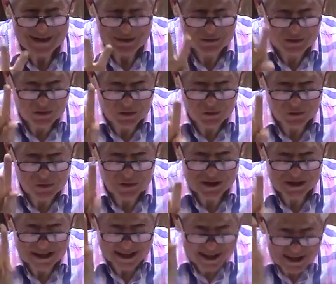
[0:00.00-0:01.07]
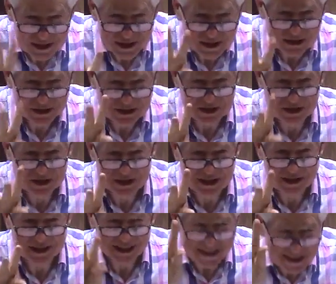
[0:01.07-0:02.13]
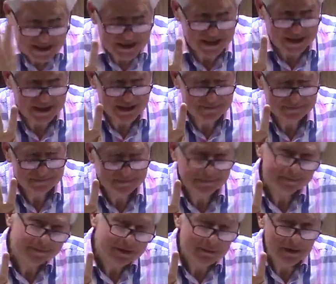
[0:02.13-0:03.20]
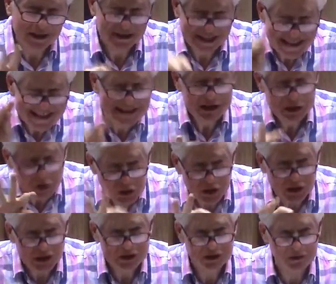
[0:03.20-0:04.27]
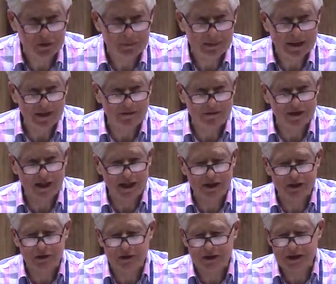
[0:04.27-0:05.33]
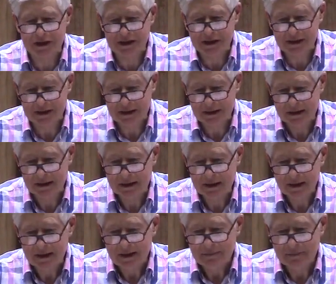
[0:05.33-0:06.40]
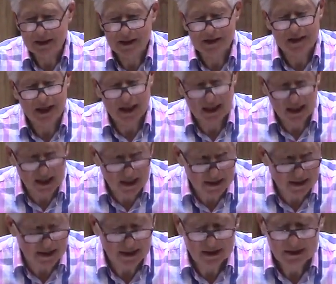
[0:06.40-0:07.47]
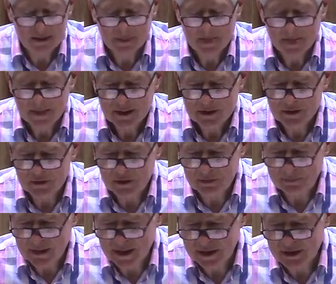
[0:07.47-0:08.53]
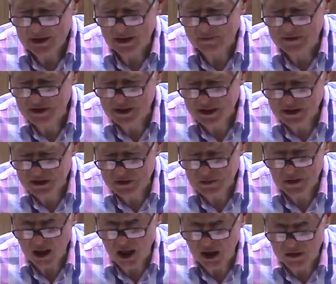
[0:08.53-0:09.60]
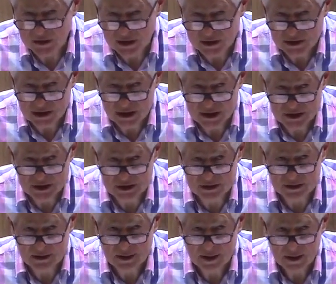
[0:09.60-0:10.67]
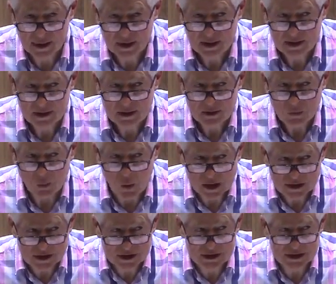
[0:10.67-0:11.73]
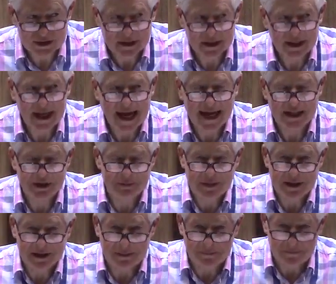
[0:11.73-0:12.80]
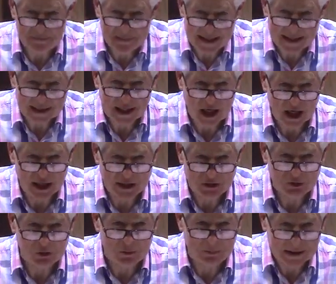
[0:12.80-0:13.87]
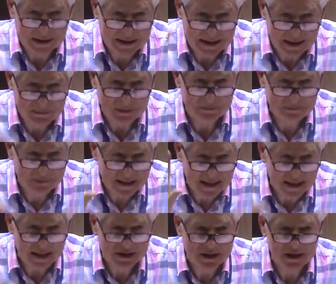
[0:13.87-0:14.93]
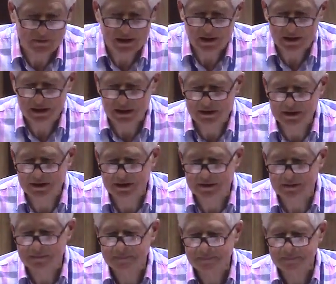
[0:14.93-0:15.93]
You, you, it's easier to, it's easy, well, it's easier to repent of sexual sin, but it's harder to repent of sexual orientation once it, it has been mainlined or become a part of our culture.